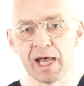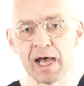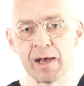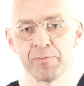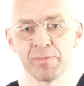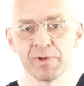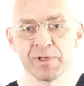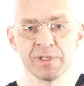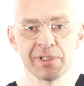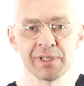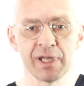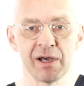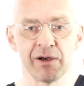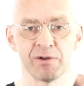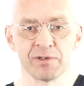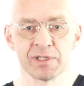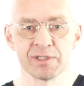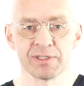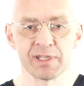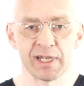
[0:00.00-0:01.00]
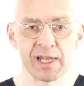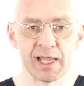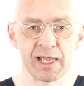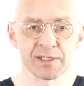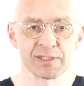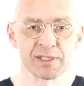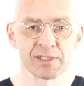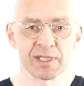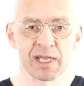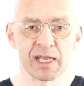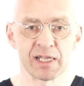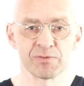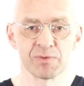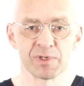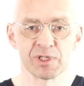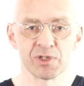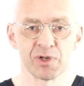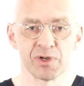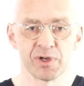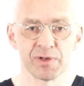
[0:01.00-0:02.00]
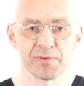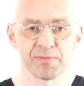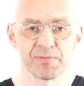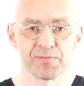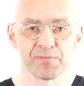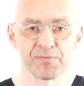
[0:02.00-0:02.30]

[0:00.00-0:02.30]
up and down the z-axis as we turn.